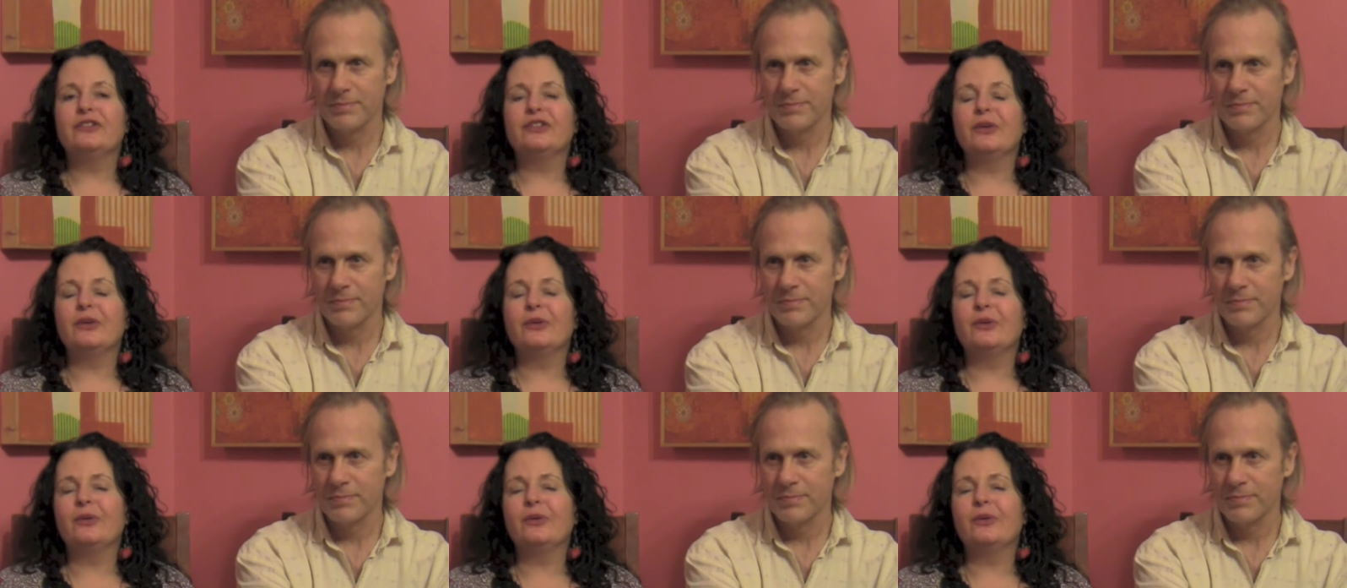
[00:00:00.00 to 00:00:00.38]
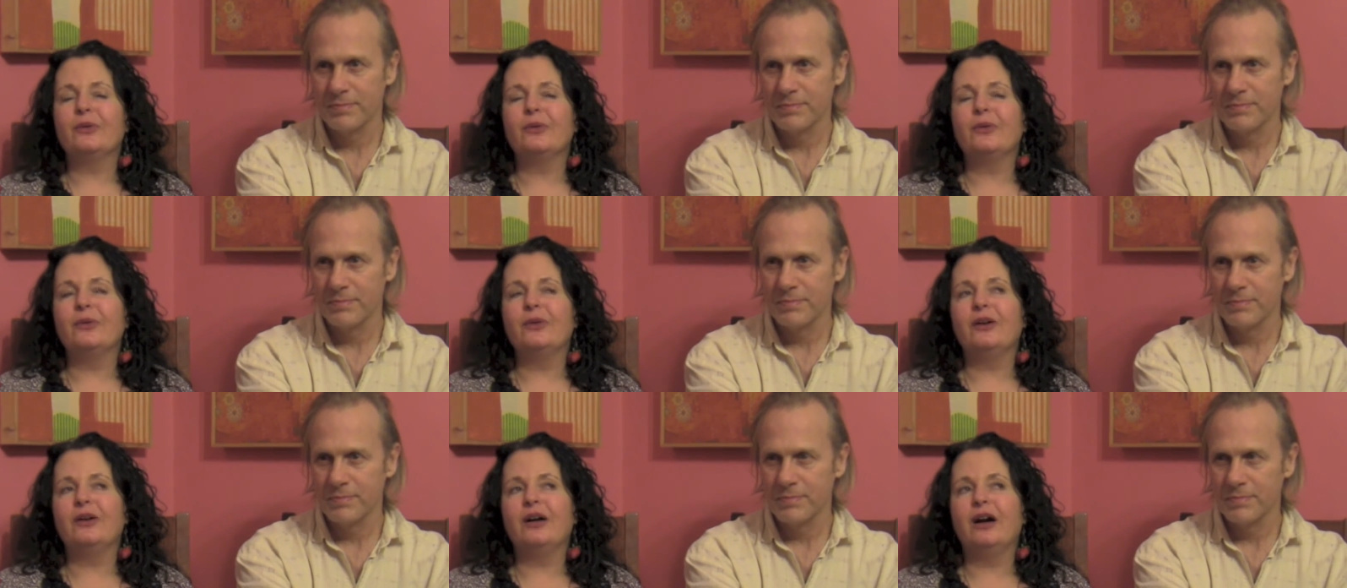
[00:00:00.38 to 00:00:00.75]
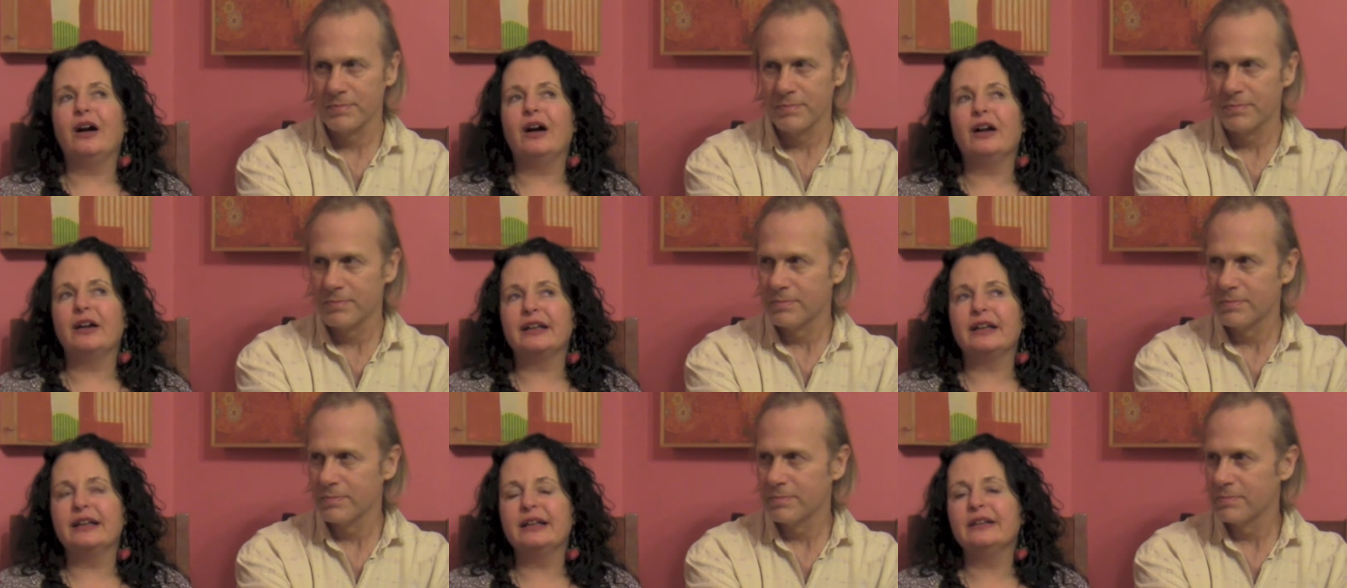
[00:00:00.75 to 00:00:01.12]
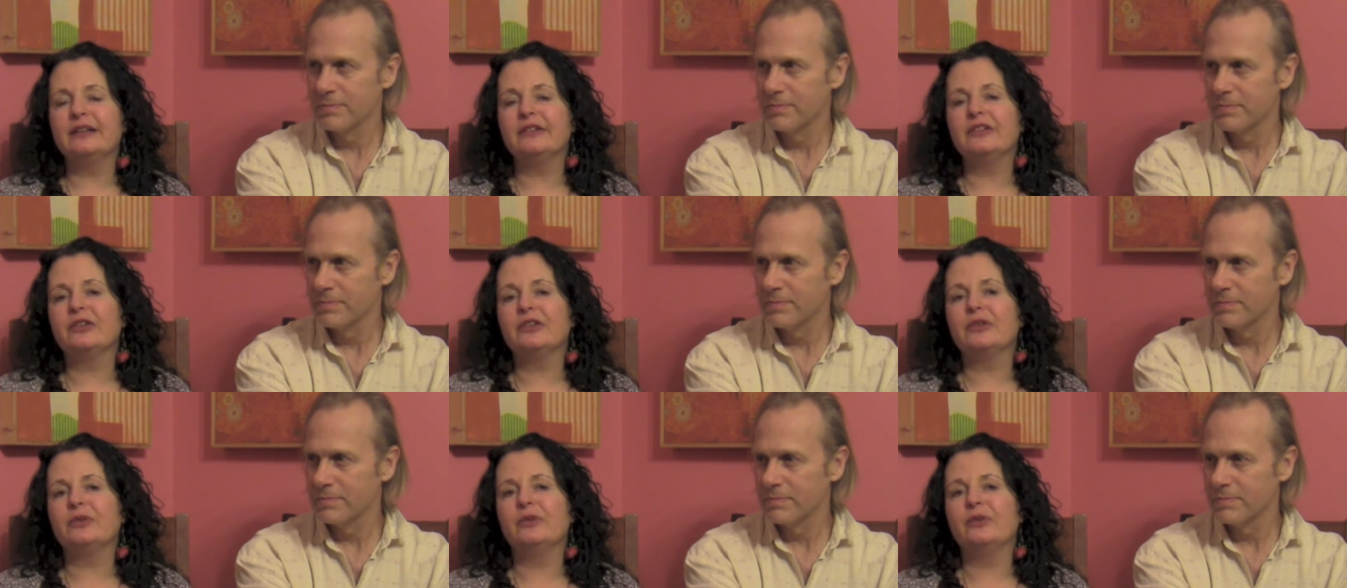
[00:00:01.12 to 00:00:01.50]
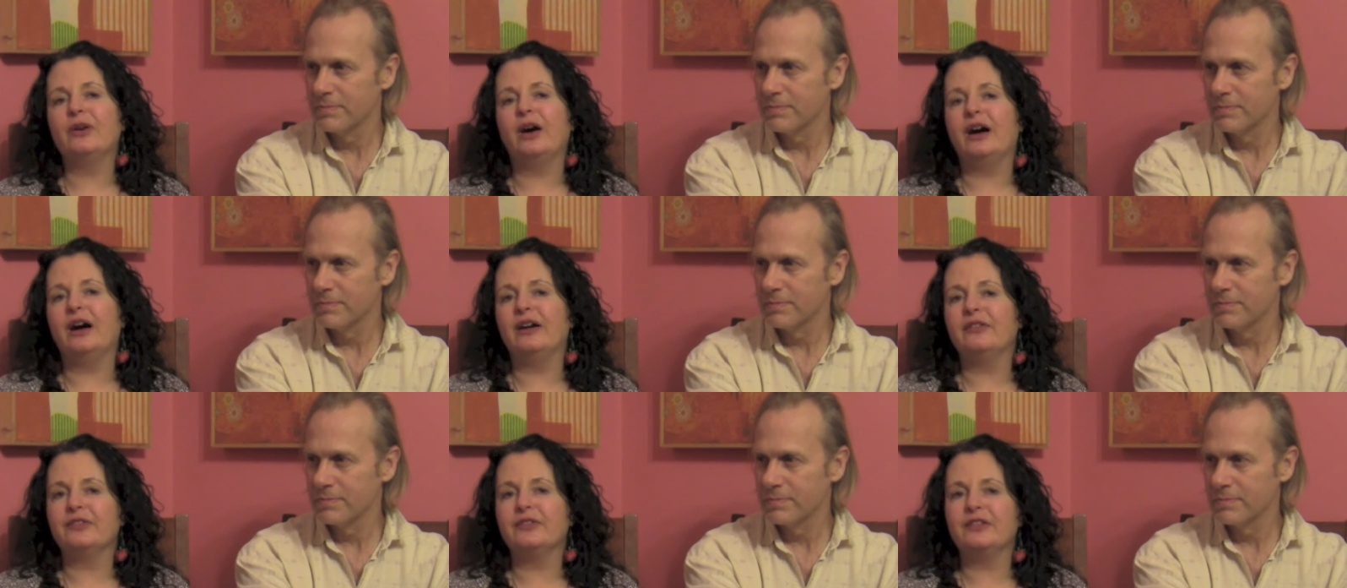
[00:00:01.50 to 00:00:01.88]
Speaker 1: So our kids who
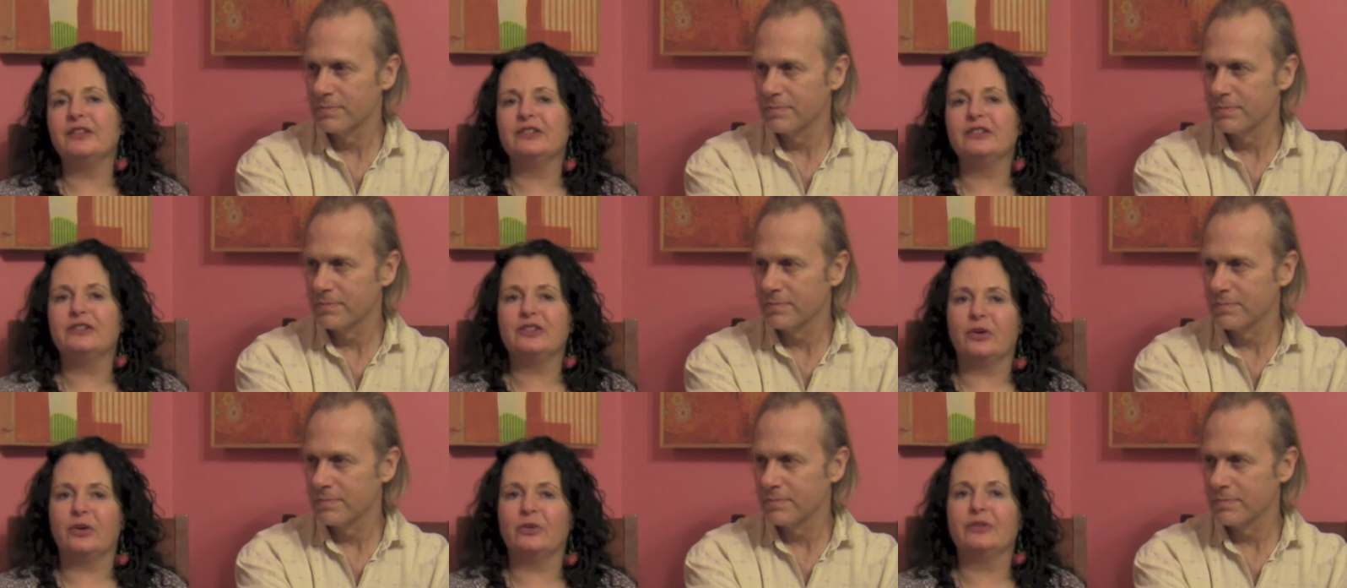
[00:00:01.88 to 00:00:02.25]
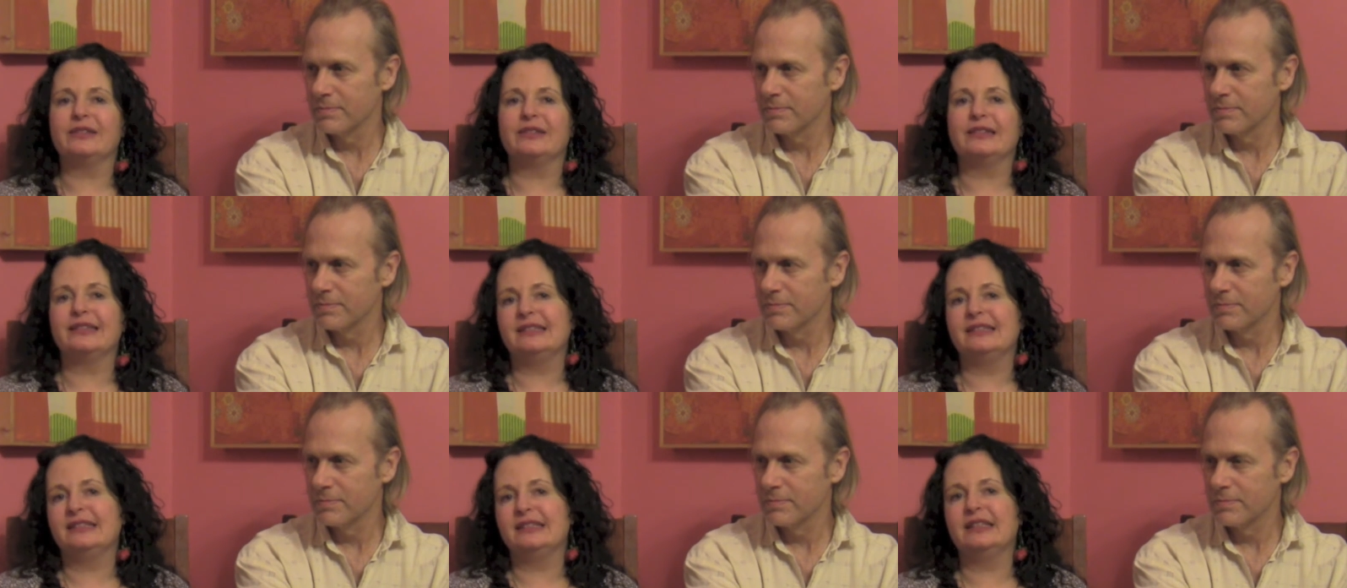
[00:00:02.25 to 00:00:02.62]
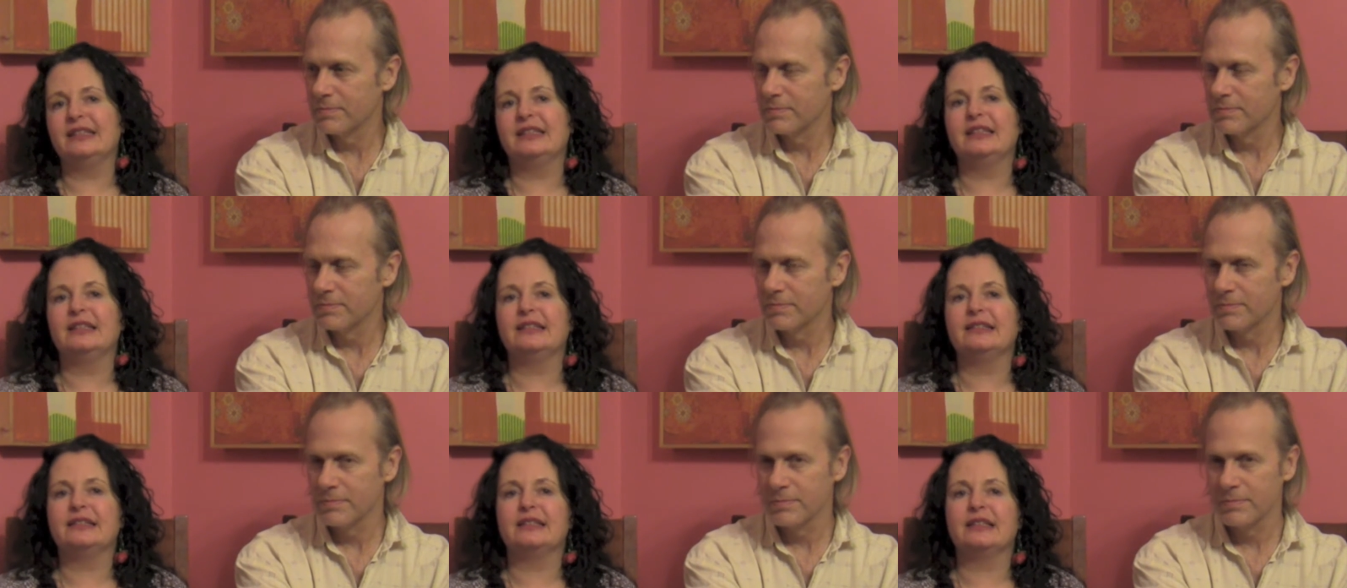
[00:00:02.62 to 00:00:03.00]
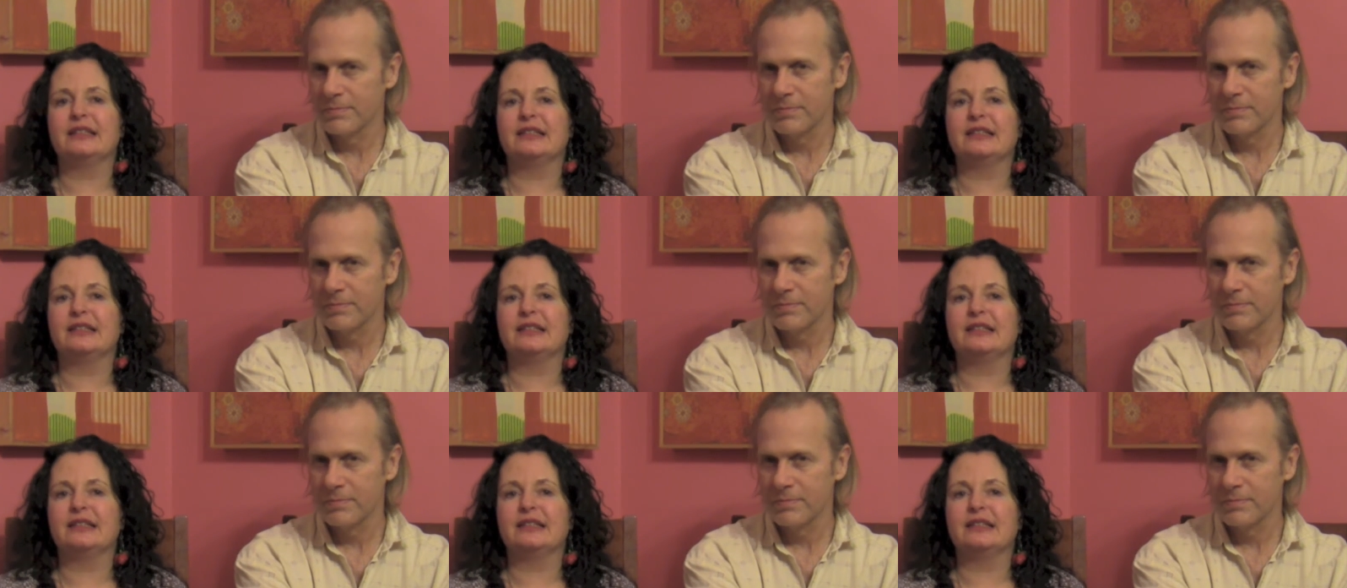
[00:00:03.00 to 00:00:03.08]
often don't see these